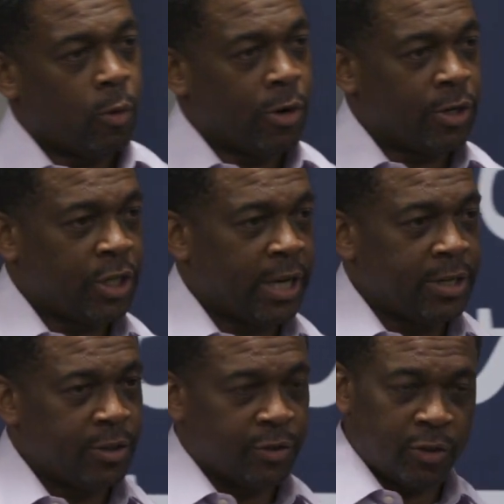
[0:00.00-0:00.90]
the word
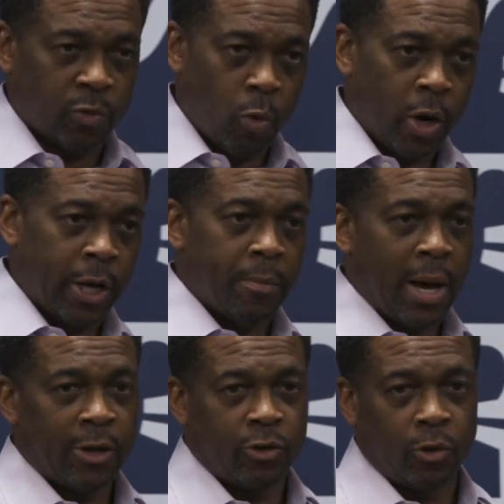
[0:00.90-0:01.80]
changes is one
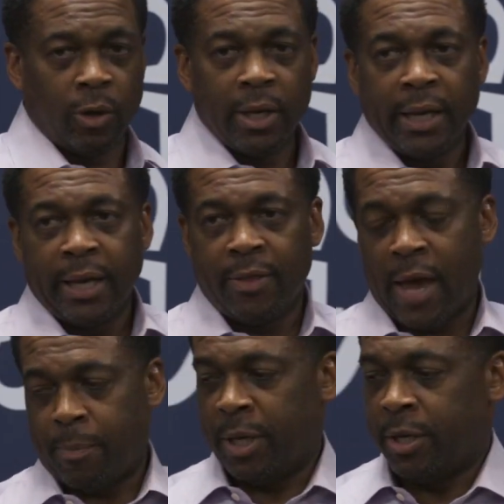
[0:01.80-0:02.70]
module in
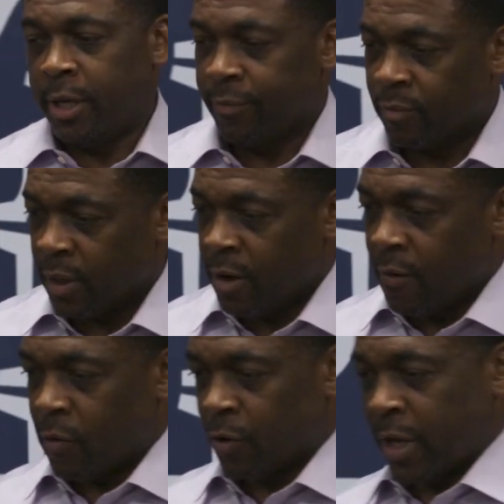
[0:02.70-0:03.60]
that PD.
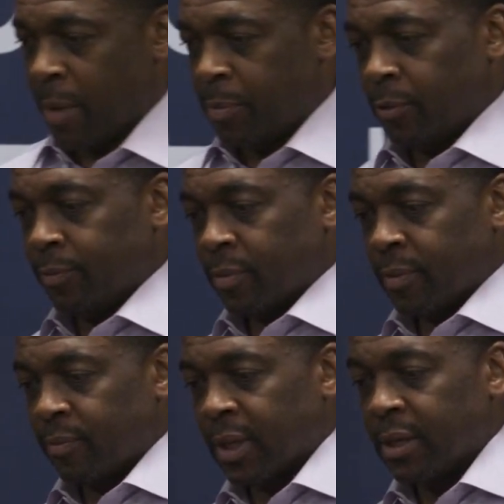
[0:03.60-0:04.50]
For example,
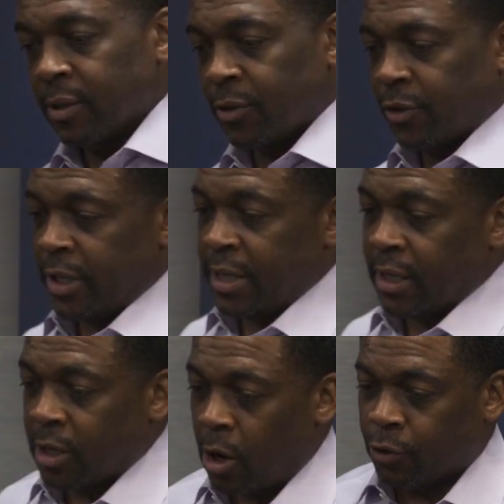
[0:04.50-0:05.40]

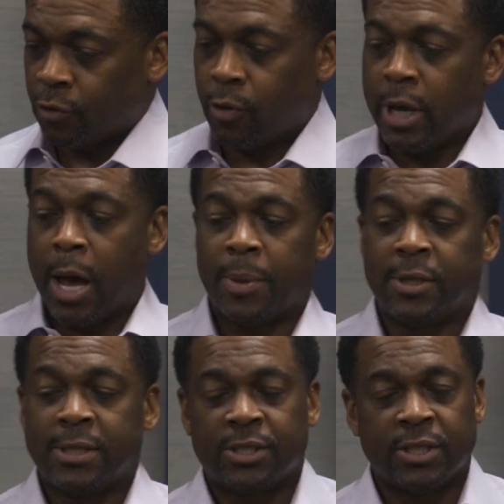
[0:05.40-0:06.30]
C, cultural
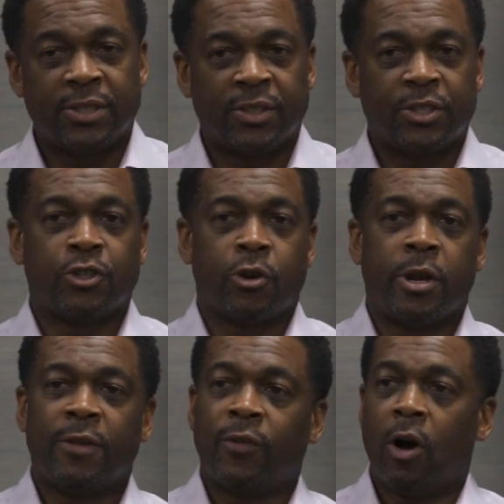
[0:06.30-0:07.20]
competence is a
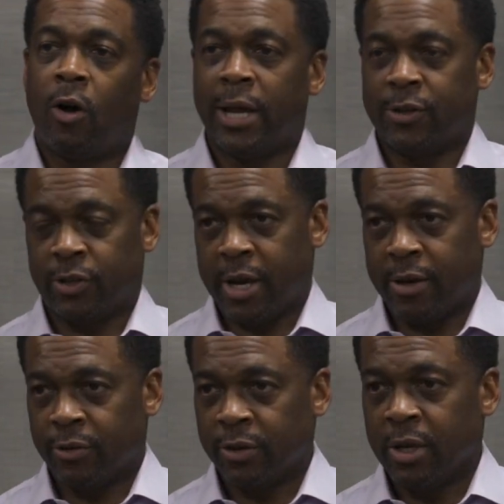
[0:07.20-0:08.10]
journey for all
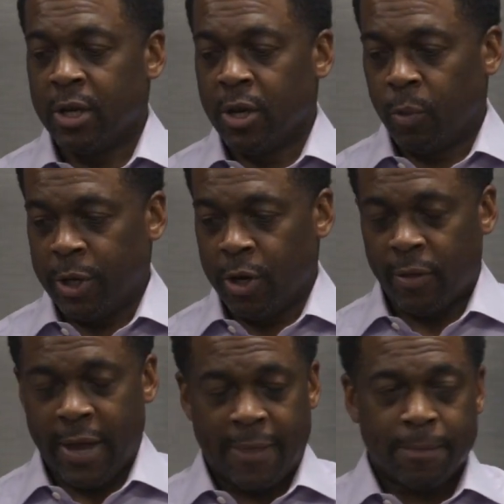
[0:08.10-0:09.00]
educators. We
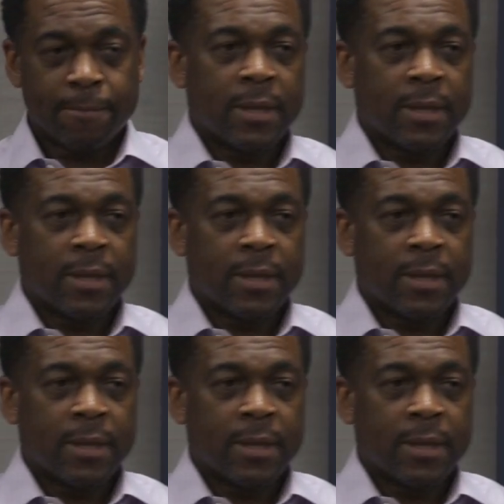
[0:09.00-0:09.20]
know that.